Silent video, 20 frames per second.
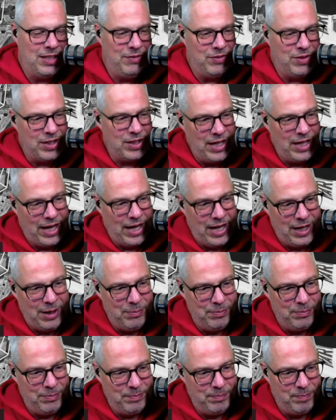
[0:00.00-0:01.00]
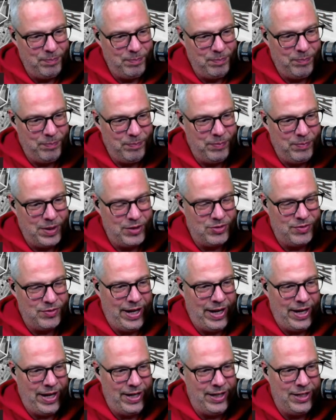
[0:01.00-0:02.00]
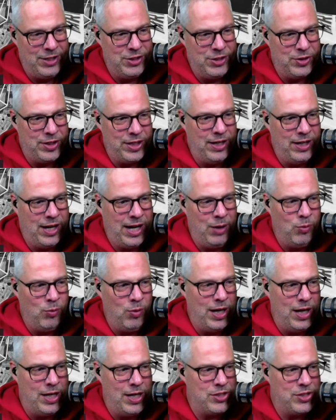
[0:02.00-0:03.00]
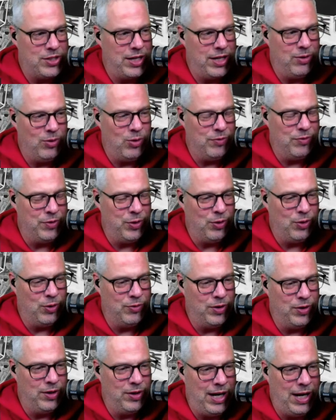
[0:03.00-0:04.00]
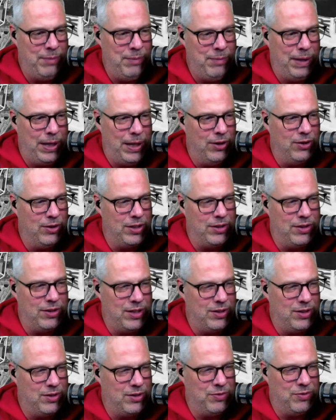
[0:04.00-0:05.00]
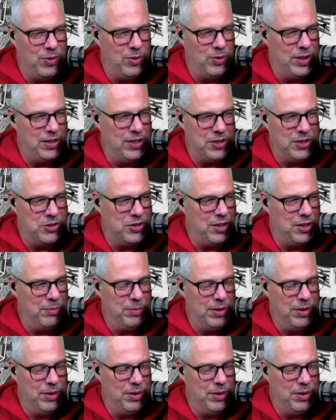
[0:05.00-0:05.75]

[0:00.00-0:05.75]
the game because of a head injury. And I watched that over and over, and I barely thought Toffoli touched him.